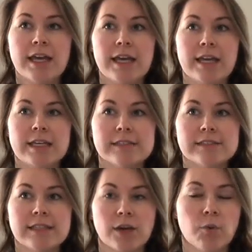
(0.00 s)

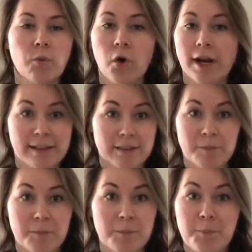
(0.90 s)
is like one of the
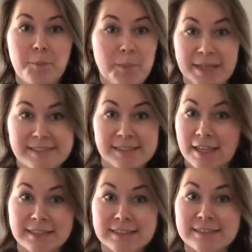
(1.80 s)
best
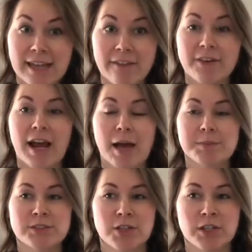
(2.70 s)
things that's ever
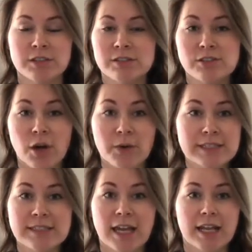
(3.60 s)
happened to her. It's so
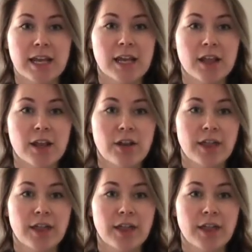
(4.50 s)
exciting.